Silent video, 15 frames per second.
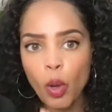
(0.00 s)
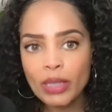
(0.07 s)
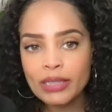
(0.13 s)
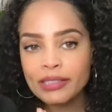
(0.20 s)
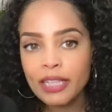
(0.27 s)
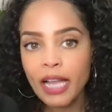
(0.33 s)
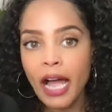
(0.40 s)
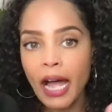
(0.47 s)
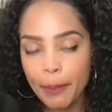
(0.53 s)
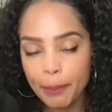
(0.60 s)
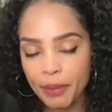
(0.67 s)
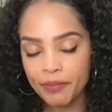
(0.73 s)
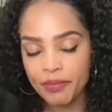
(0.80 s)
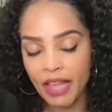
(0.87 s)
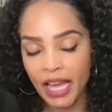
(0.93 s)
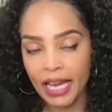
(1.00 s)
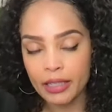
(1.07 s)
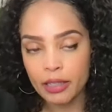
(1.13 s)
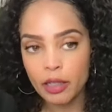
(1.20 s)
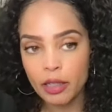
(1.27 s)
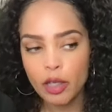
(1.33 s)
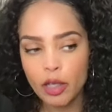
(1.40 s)
On top of
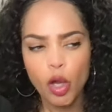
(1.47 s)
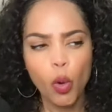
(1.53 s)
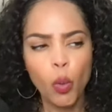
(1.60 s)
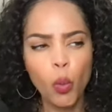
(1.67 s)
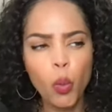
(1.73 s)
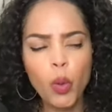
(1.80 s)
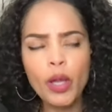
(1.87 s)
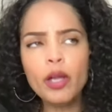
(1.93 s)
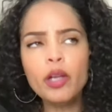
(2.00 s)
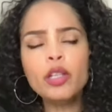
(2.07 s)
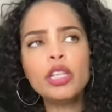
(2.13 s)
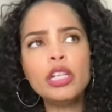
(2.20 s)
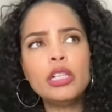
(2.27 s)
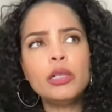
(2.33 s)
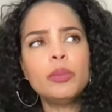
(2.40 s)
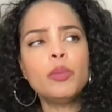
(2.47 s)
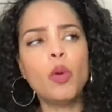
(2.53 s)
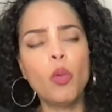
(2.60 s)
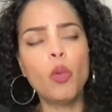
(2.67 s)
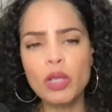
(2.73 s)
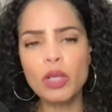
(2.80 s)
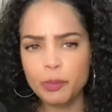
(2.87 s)
that,
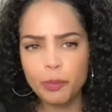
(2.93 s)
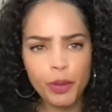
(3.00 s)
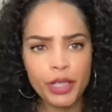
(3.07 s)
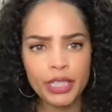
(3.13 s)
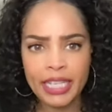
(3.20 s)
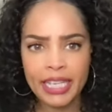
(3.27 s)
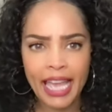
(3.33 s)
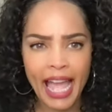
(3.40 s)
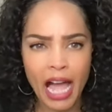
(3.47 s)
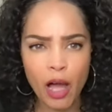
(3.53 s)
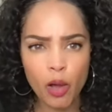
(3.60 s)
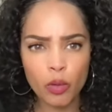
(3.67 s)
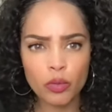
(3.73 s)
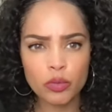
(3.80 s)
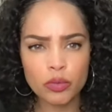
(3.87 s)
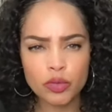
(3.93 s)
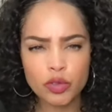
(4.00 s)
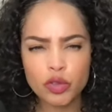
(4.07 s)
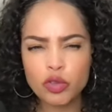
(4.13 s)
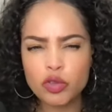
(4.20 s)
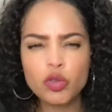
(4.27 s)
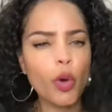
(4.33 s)
William was putting out
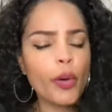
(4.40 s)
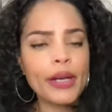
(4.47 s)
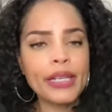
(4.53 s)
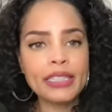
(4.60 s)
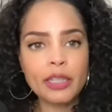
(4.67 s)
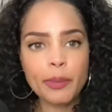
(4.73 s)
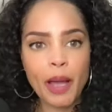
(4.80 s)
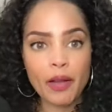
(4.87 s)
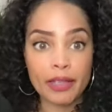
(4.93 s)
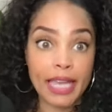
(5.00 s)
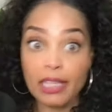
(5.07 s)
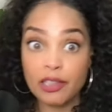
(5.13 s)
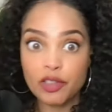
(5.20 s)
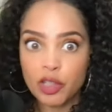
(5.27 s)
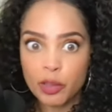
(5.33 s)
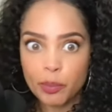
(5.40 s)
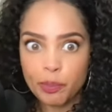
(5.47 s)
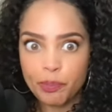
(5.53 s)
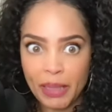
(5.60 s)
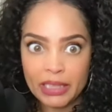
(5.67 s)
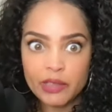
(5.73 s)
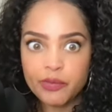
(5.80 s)
stories about Kate's
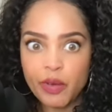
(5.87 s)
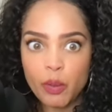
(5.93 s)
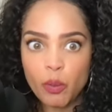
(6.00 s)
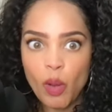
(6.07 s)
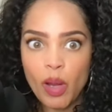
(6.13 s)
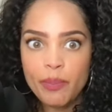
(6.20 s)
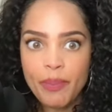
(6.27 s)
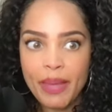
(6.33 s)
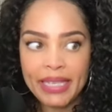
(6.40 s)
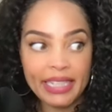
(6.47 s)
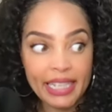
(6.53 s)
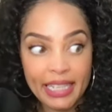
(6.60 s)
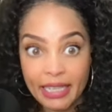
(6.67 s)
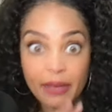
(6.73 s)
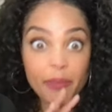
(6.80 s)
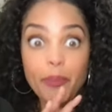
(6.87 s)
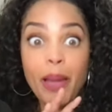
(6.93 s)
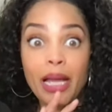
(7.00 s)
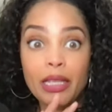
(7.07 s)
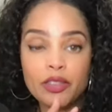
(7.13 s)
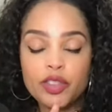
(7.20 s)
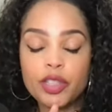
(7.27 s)
your best friend one minute and
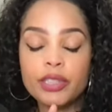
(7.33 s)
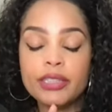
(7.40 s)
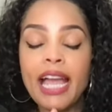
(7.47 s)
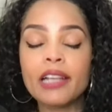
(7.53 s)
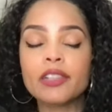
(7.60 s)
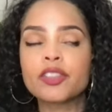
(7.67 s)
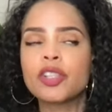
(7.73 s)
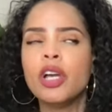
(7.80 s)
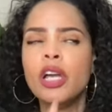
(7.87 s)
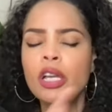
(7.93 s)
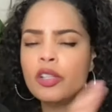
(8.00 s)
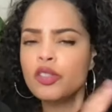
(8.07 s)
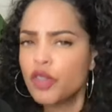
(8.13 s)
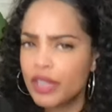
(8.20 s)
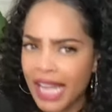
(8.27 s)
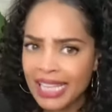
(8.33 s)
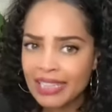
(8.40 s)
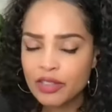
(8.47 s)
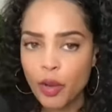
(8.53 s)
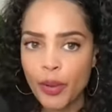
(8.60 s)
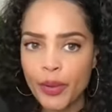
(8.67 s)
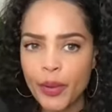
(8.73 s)
a monster next. So
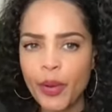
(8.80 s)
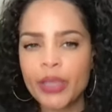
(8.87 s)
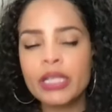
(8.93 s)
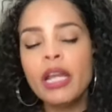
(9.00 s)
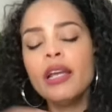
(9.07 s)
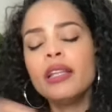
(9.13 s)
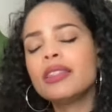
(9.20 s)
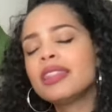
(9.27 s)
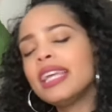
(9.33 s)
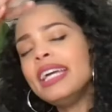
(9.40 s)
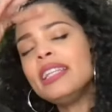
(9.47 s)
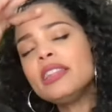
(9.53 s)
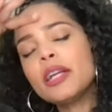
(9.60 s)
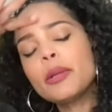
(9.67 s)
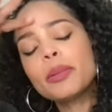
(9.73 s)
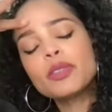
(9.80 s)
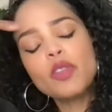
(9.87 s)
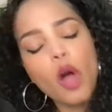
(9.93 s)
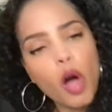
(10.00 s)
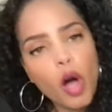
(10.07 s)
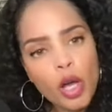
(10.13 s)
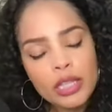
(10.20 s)
that's going on. Then there
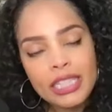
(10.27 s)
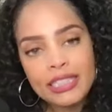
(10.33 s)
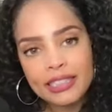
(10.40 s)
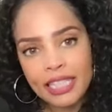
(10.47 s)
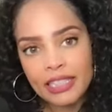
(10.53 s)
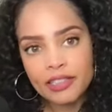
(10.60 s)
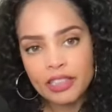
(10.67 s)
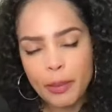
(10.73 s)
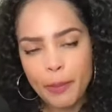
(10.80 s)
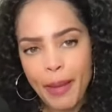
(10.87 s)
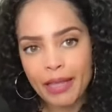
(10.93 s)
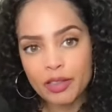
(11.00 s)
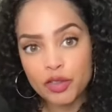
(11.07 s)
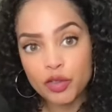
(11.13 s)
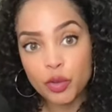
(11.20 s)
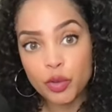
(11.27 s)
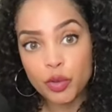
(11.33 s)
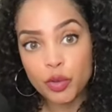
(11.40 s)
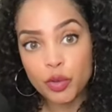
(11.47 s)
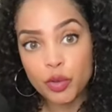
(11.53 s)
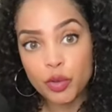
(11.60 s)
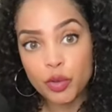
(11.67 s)
was all these Kensington Palace
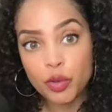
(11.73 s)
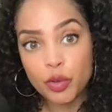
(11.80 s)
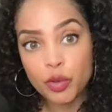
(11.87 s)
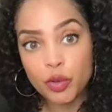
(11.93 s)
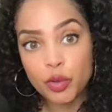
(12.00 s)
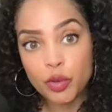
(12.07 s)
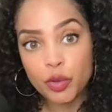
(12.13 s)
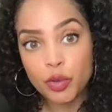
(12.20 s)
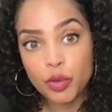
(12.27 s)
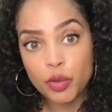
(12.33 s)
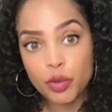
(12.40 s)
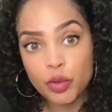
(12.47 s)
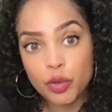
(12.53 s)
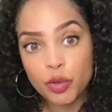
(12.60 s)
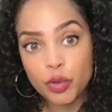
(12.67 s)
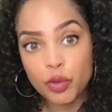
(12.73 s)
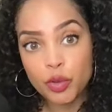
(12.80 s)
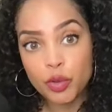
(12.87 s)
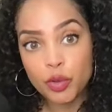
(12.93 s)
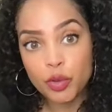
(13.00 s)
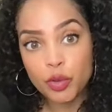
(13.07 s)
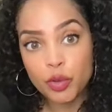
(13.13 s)
sources, because I remember
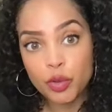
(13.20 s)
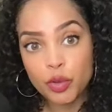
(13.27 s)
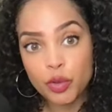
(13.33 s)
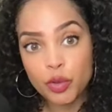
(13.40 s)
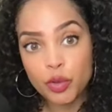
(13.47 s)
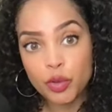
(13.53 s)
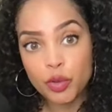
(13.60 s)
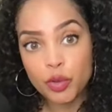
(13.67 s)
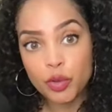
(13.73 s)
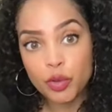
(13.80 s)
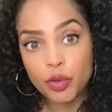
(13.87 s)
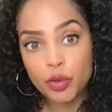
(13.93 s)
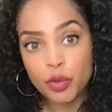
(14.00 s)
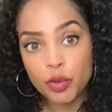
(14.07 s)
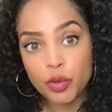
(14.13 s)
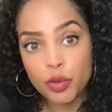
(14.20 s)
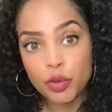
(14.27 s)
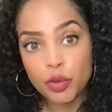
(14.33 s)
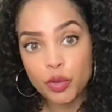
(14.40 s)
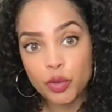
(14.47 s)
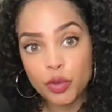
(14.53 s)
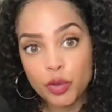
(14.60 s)
in the last week that had been going
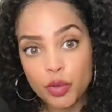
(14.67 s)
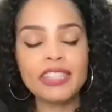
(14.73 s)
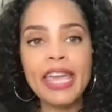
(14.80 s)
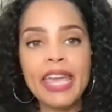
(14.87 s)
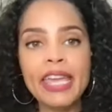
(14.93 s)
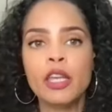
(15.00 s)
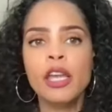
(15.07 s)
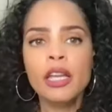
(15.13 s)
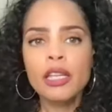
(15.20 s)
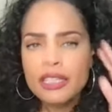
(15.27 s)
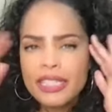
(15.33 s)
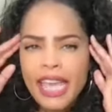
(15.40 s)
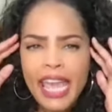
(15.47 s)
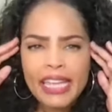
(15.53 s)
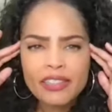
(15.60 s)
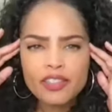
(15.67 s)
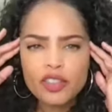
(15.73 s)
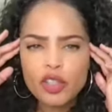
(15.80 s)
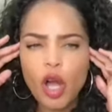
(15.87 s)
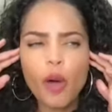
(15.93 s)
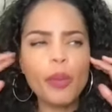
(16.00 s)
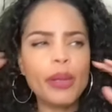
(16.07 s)
on record saying
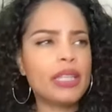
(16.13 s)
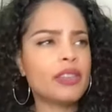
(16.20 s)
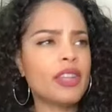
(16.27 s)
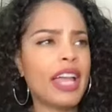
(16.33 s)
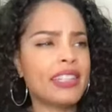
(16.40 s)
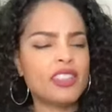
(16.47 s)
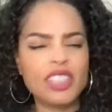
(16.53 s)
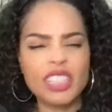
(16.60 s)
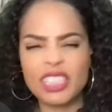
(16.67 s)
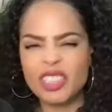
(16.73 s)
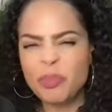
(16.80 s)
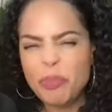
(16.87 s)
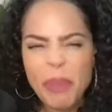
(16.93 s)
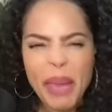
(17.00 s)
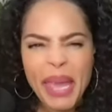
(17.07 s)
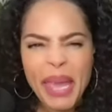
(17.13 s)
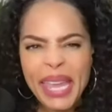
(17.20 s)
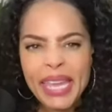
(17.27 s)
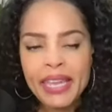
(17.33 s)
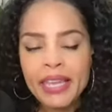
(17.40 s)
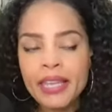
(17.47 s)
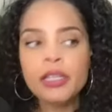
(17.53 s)
Kate's going, like, she's
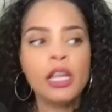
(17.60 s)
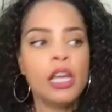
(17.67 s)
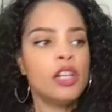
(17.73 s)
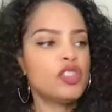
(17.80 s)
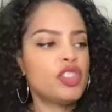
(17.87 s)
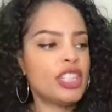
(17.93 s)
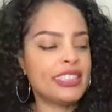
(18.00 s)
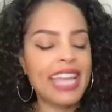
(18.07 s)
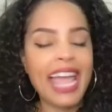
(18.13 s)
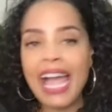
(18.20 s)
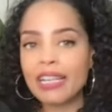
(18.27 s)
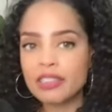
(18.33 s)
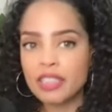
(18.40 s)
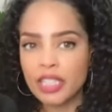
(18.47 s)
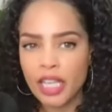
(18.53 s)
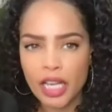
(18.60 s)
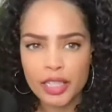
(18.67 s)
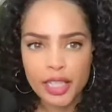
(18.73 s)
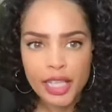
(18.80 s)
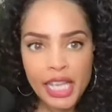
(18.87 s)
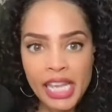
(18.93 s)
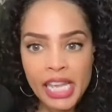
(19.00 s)
mean, she's acting
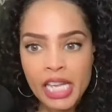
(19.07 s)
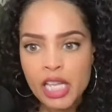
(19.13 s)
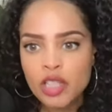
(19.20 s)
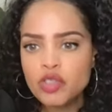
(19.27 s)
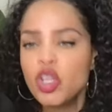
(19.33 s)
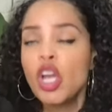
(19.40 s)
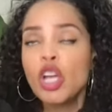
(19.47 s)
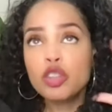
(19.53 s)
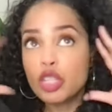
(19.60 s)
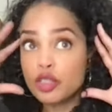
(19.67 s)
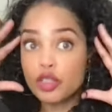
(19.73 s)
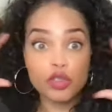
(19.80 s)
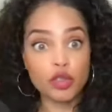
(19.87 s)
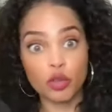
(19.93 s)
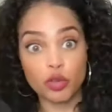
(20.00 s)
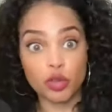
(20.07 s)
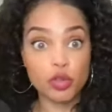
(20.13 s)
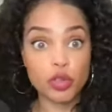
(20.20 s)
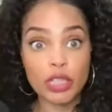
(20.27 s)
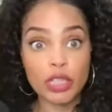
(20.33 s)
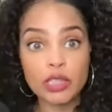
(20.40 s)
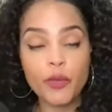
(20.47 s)
unhinged, this is so
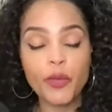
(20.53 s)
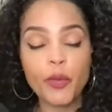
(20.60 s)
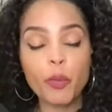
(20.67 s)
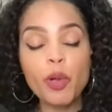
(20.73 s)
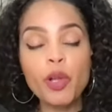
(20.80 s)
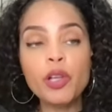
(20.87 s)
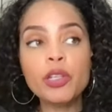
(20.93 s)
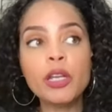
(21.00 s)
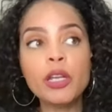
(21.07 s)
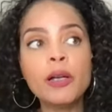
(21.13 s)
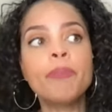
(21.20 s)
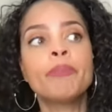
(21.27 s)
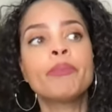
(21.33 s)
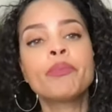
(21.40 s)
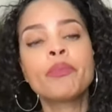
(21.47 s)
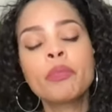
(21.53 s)
stressful for William.